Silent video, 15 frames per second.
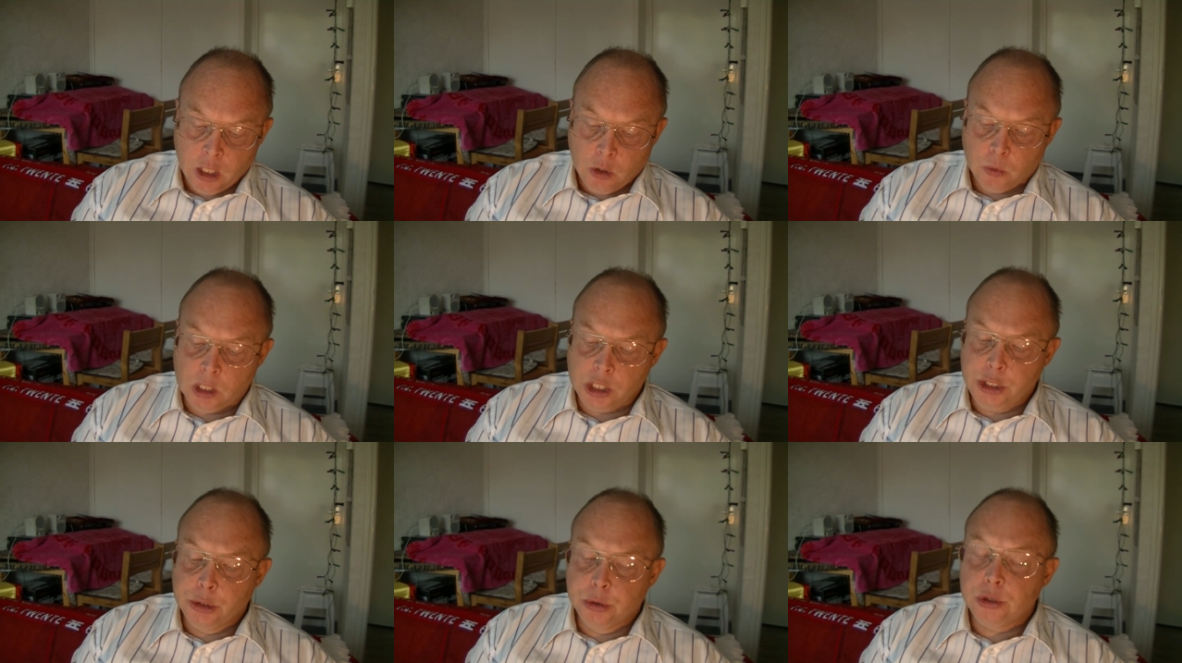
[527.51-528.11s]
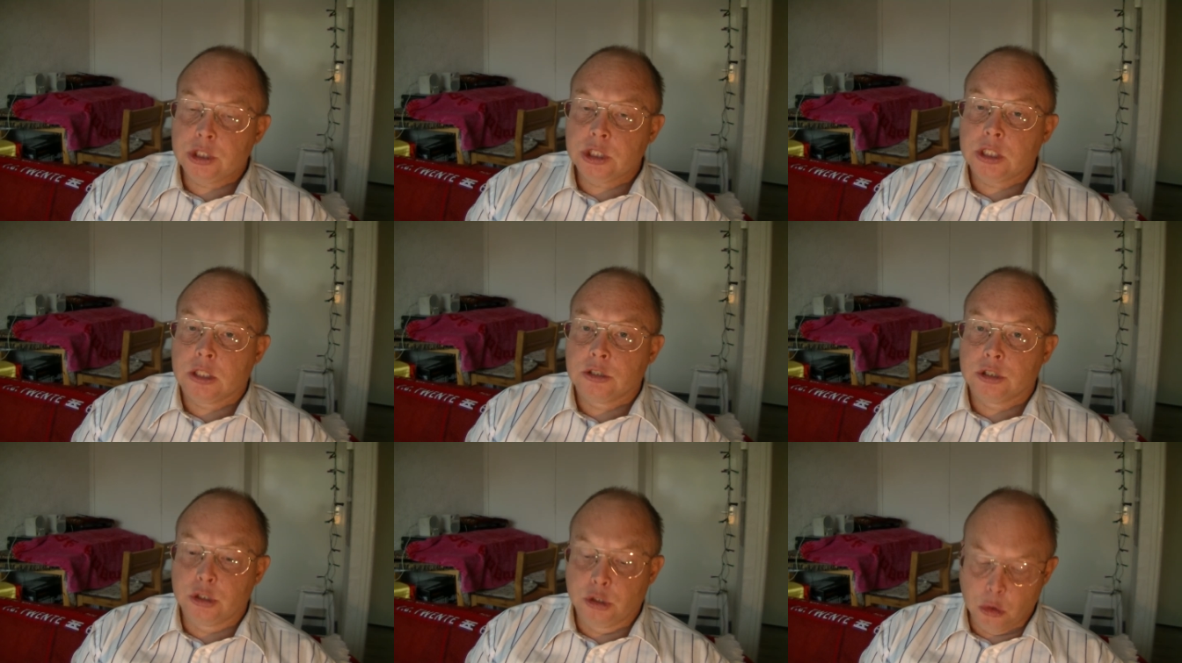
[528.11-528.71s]
we'll use
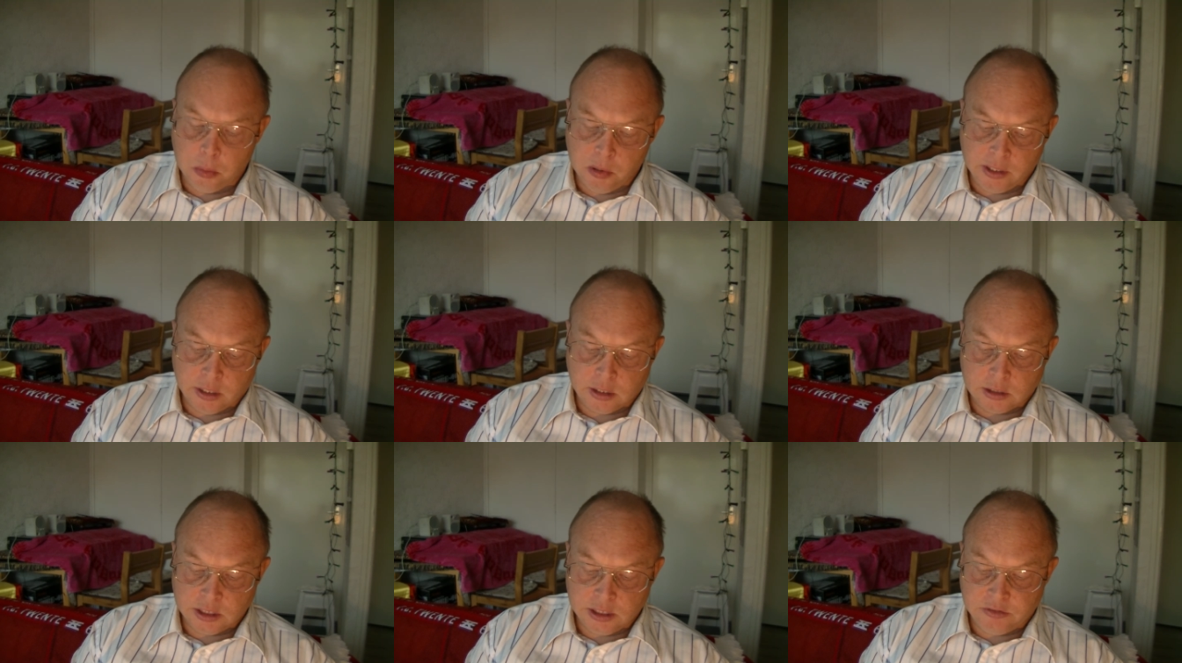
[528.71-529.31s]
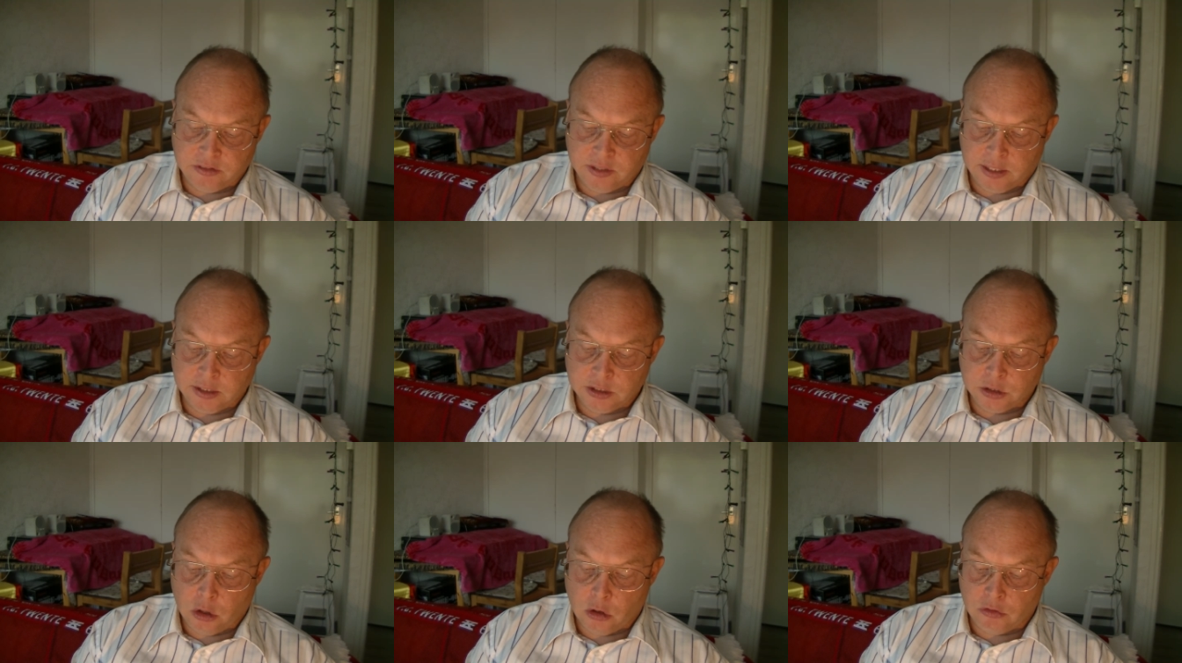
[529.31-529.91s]
the duplicate
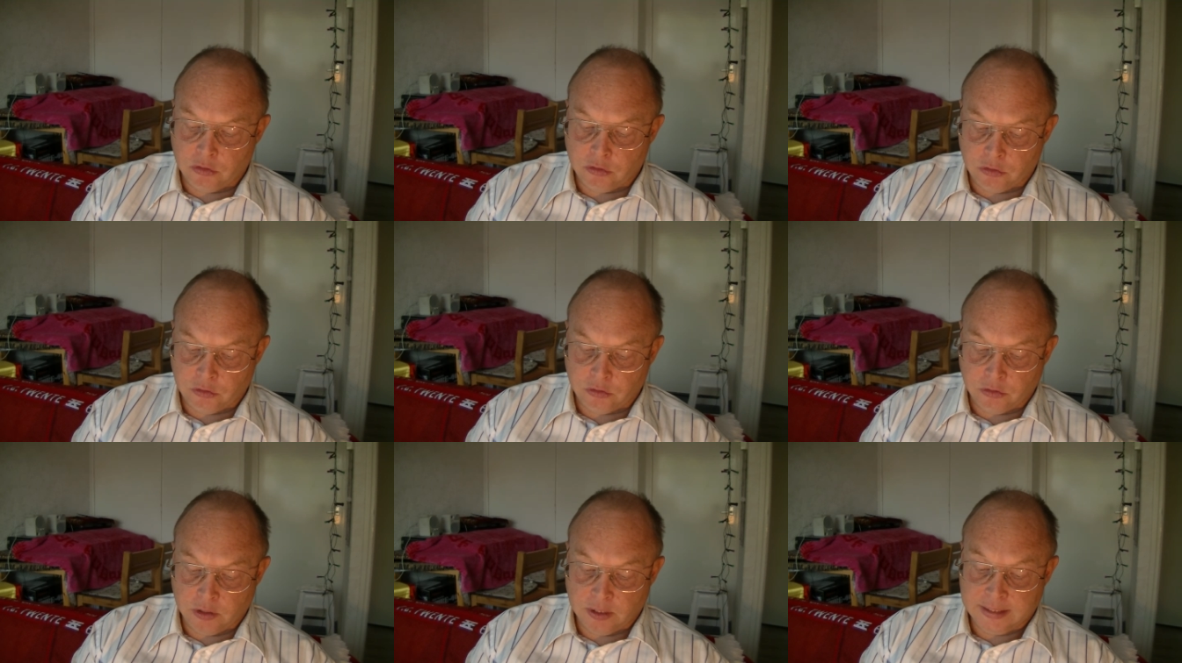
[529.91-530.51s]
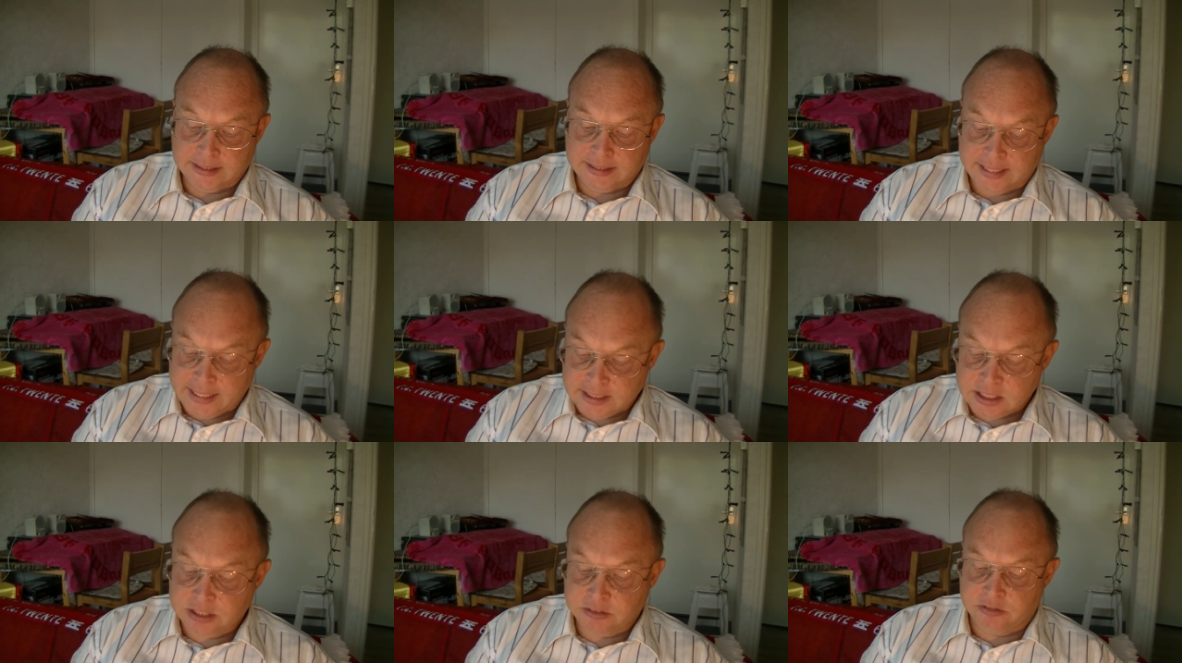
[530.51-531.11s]
event of
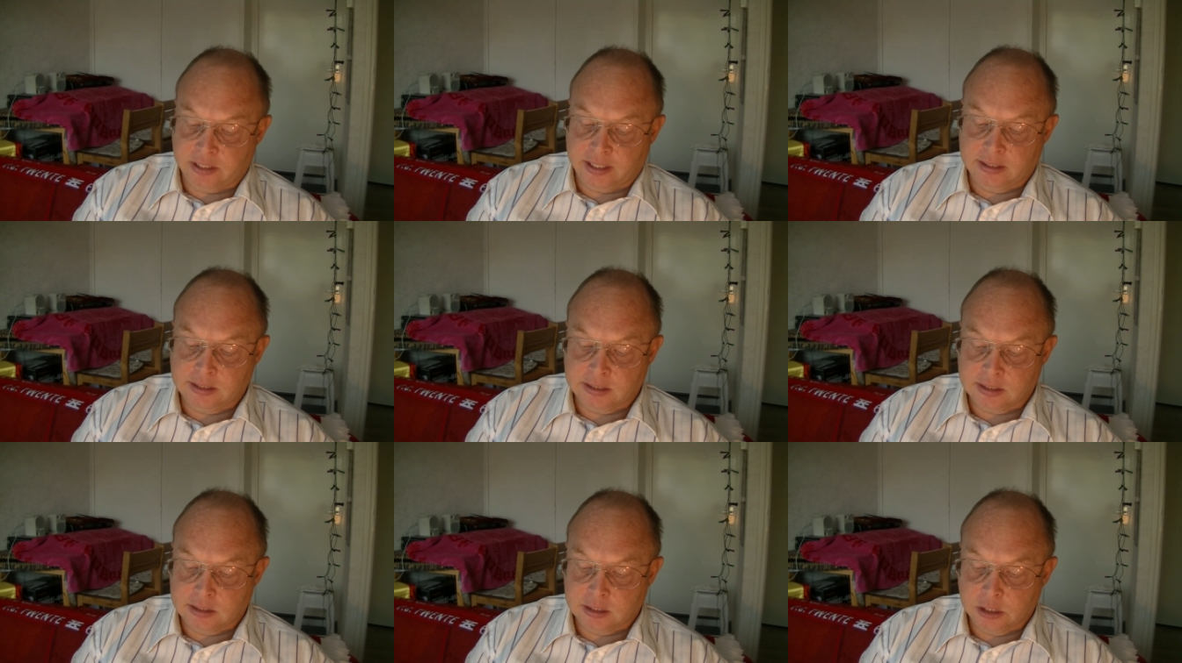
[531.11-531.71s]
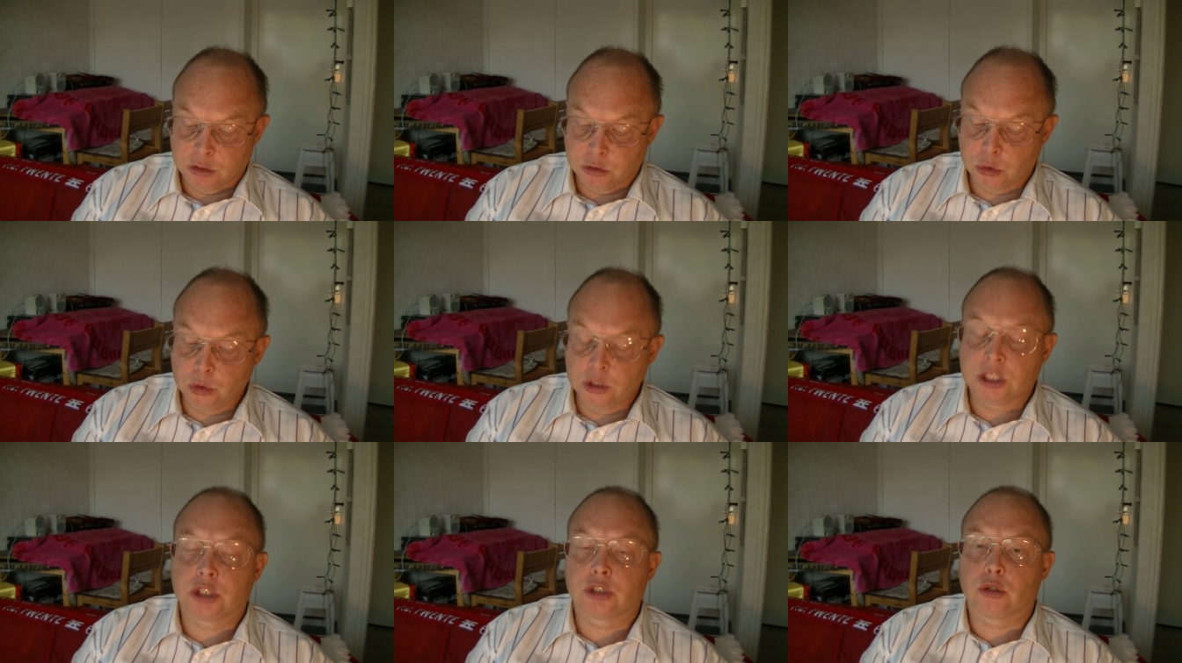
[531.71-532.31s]
that event to
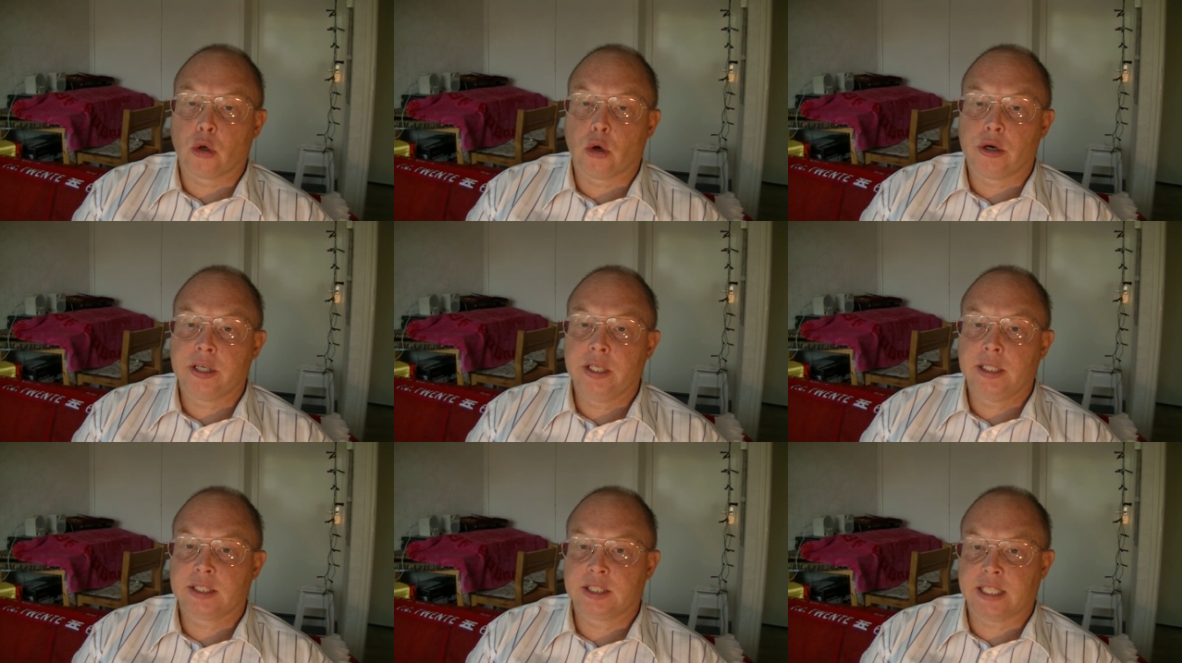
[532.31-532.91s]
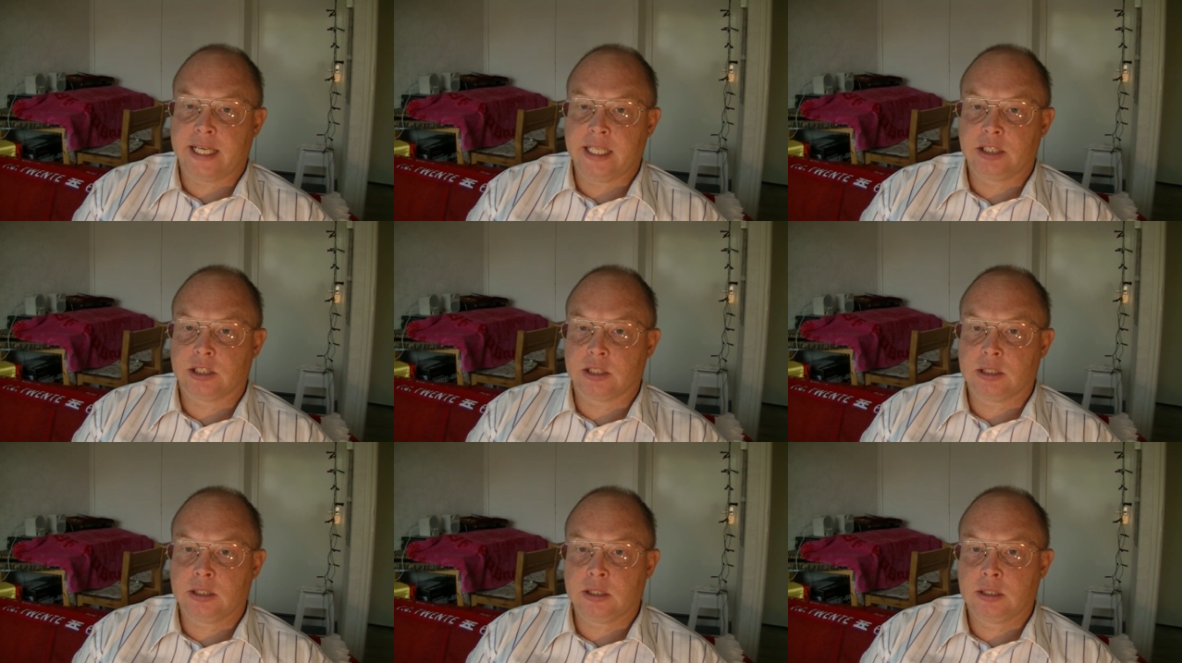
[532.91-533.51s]
destroy
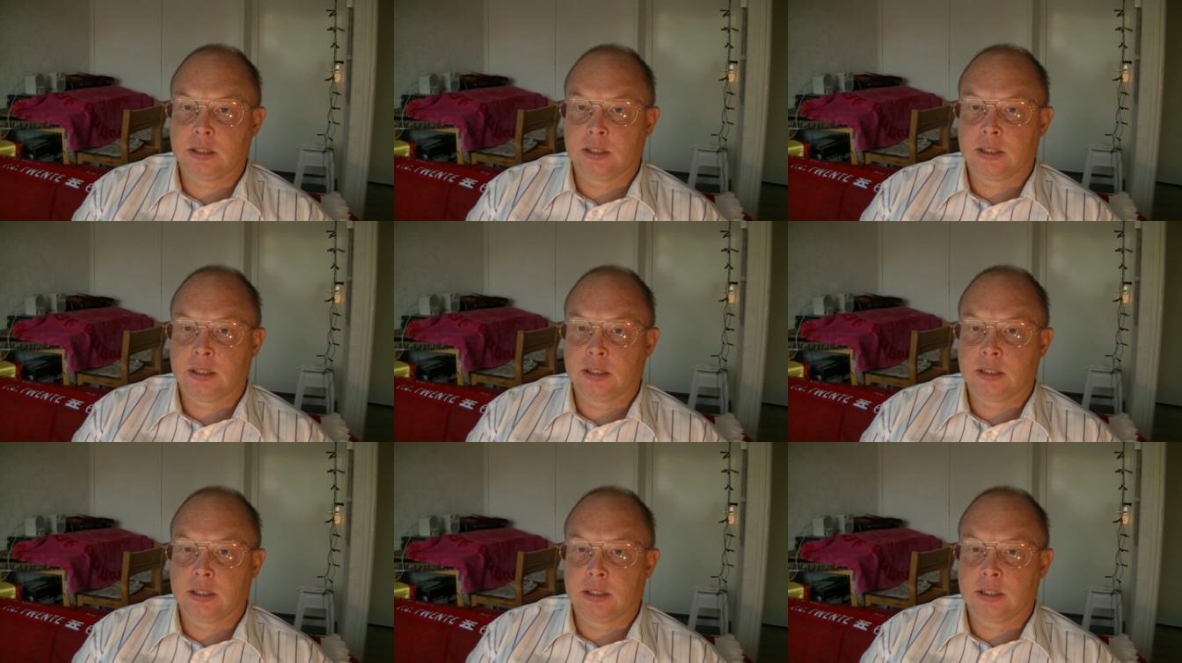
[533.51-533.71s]
Satan